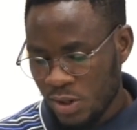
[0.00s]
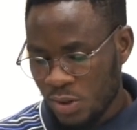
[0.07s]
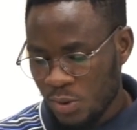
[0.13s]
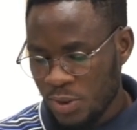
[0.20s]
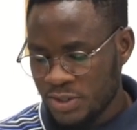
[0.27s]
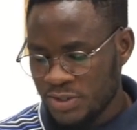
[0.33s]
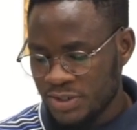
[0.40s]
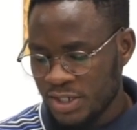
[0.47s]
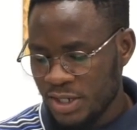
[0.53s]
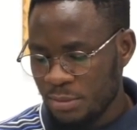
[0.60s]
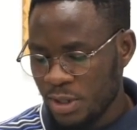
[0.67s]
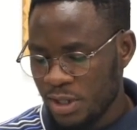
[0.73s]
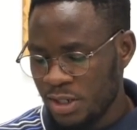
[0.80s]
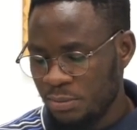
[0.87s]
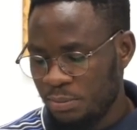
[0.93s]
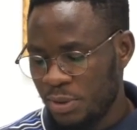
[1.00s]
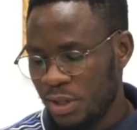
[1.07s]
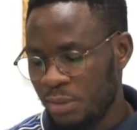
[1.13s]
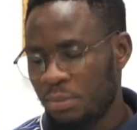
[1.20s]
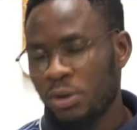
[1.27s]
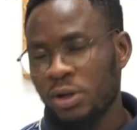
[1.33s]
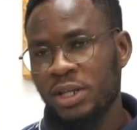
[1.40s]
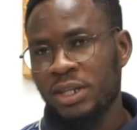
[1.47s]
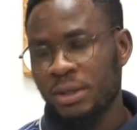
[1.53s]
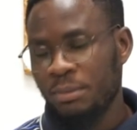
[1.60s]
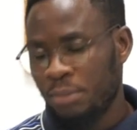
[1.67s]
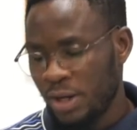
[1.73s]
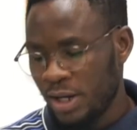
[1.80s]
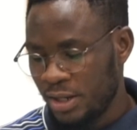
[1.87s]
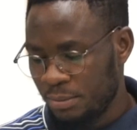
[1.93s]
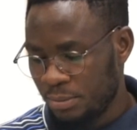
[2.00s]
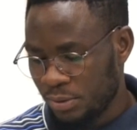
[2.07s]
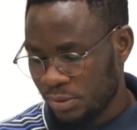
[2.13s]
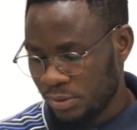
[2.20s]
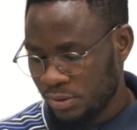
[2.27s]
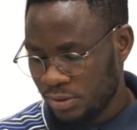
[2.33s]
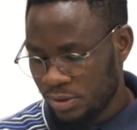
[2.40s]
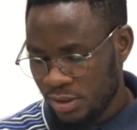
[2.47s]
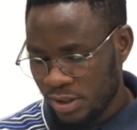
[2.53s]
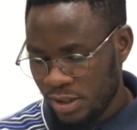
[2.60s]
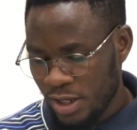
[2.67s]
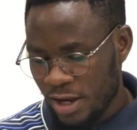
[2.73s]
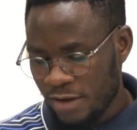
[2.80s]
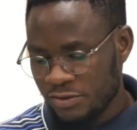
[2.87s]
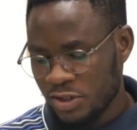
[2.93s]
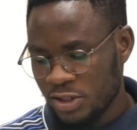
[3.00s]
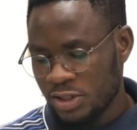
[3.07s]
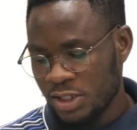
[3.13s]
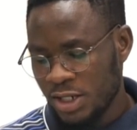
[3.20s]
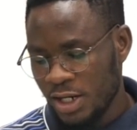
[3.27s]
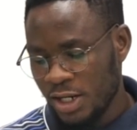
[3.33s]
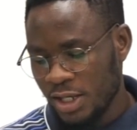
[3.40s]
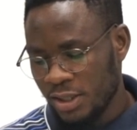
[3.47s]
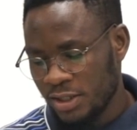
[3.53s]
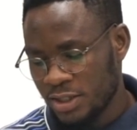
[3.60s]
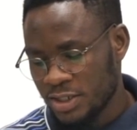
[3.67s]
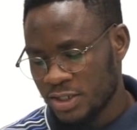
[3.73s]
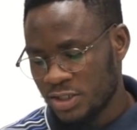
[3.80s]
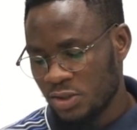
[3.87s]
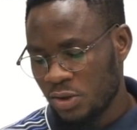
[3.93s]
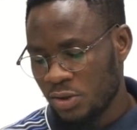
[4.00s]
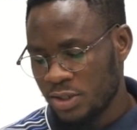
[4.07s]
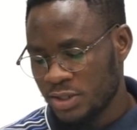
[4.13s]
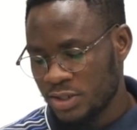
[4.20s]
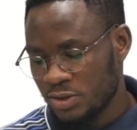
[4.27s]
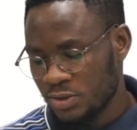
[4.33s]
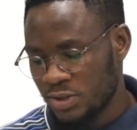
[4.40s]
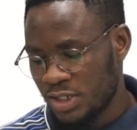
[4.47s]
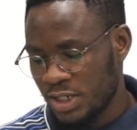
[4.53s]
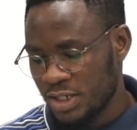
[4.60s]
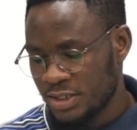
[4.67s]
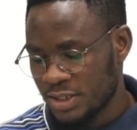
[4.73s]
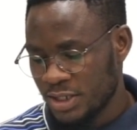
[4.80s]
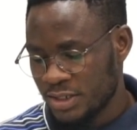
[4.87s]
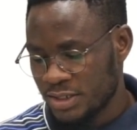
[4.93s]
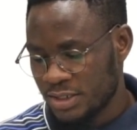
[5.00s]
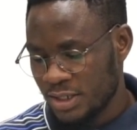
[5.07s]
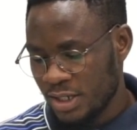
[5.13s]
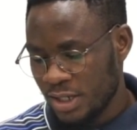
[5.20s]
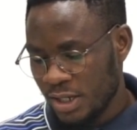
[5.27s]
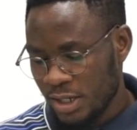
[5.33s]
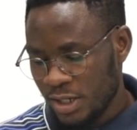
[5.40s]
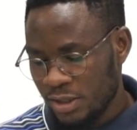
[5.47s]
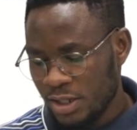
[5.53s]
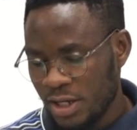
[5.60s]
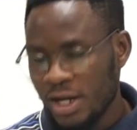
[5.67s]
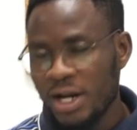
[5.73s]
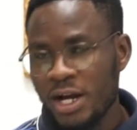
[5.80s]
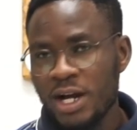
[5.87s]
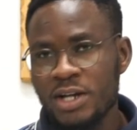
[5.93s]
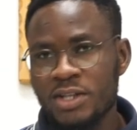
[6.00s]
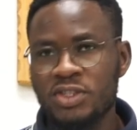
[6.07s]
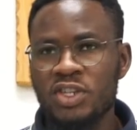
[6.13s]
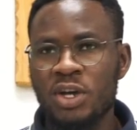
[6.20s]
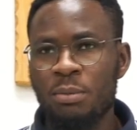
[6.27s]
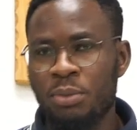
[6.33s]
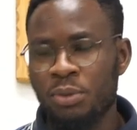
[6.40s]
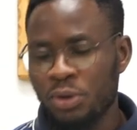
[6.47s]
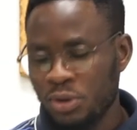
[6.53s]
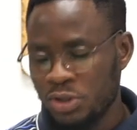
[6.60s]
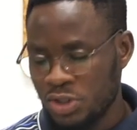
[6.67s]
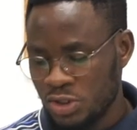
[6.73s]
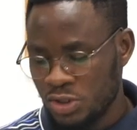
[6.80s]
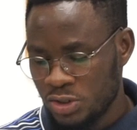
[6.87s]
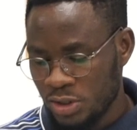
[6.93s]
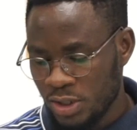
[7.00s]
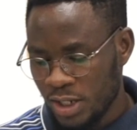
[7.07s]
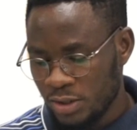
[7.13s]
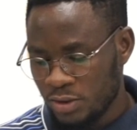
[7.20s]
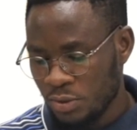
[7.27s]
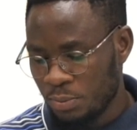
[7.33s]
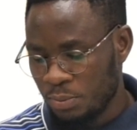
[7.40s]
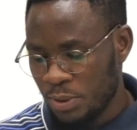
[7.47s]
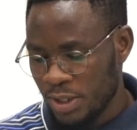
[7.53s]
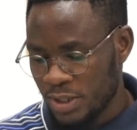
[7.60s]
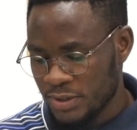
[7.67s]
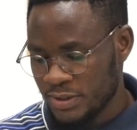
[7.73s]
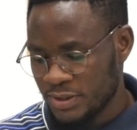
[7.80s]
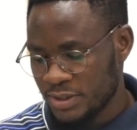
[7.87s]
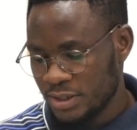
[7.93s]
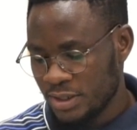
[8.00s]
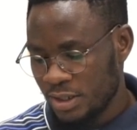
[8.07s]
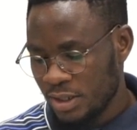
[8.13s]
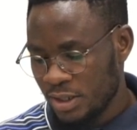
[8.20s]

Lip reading: We see many people in the Bible. After telling their stories to Jesus, their hearts are brought to peace.